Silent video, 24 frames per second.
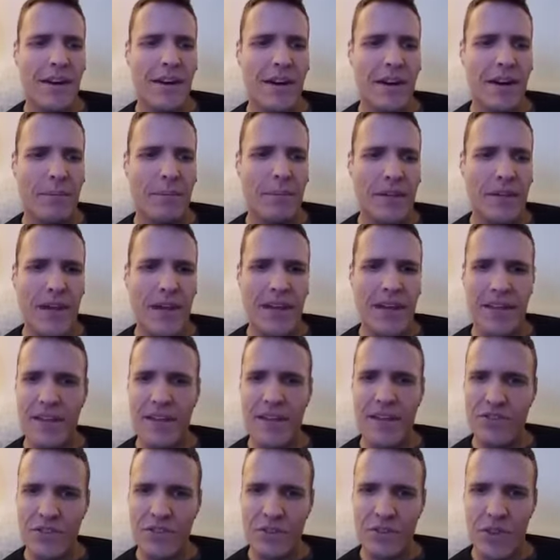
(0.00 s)
It kind of
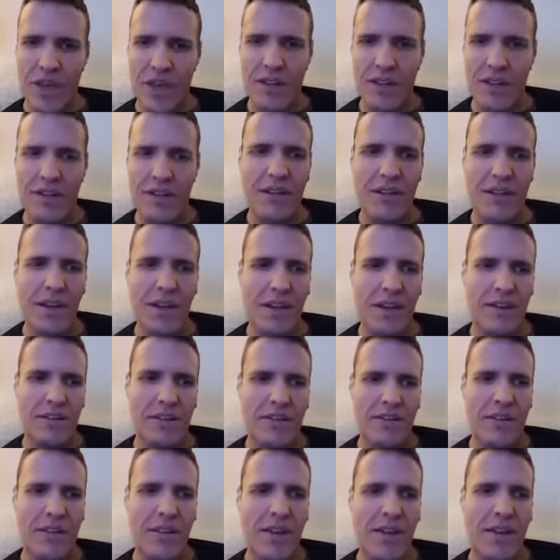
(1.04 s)
hits you then.
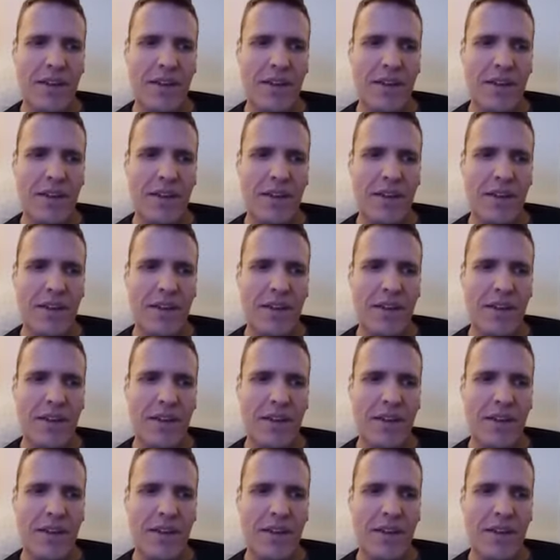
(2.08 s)
And